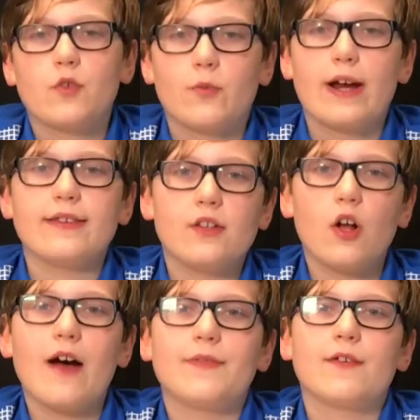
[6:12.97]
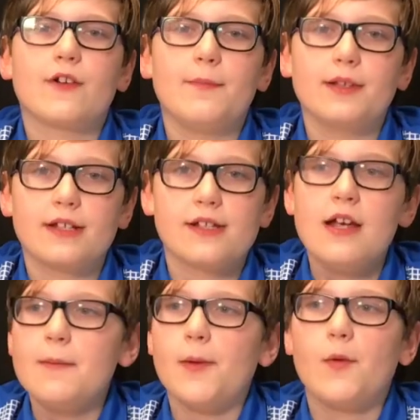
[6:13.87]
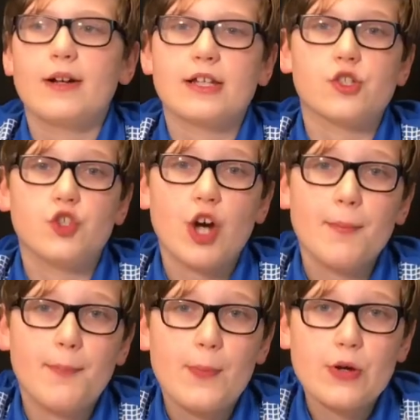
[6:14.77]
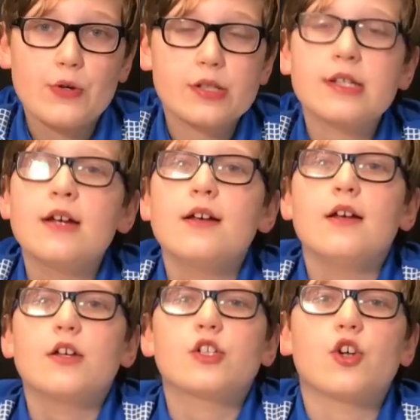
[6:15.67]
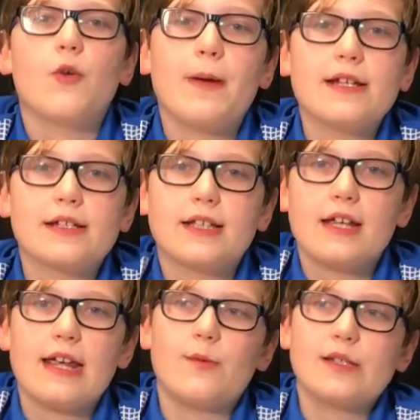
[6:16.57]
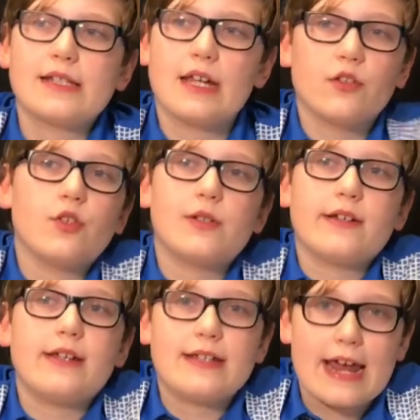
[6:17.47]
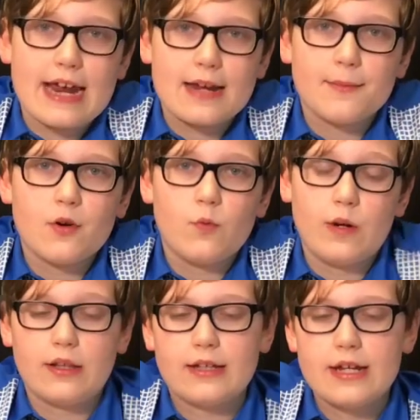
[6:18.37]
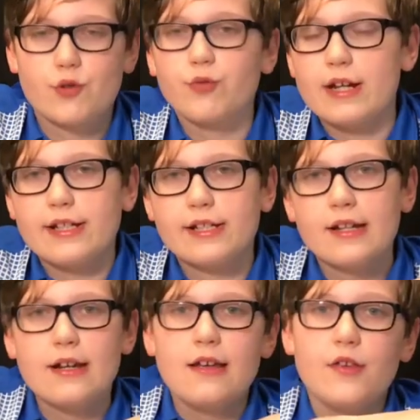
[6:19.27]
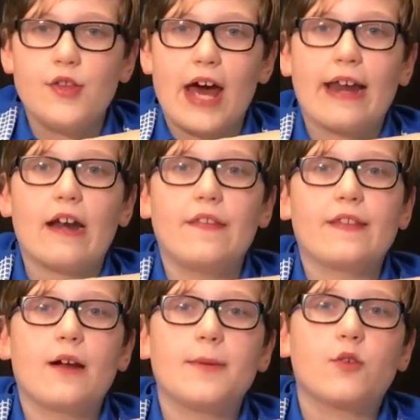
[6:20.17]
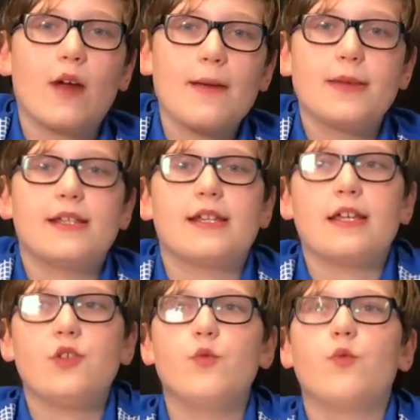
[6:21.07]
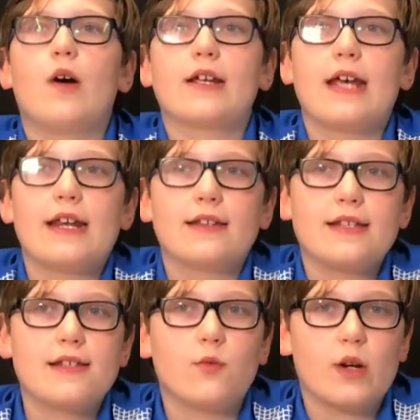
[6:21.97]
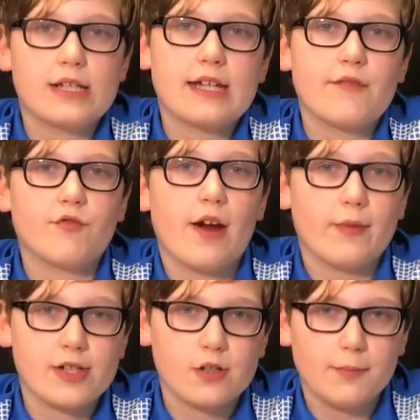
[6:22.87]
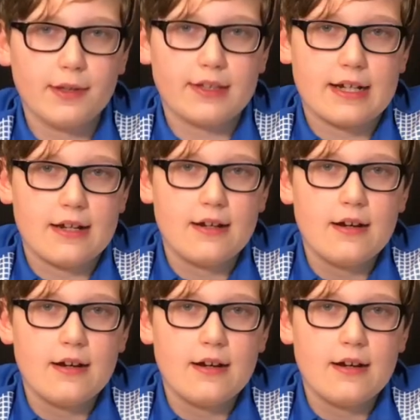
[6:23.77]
right? They all have different abilities. Maybe one gets jump boost. So basically, what skin you're using in game will increase that, and I think that would be great because you would want to get at least one skin for every single ability.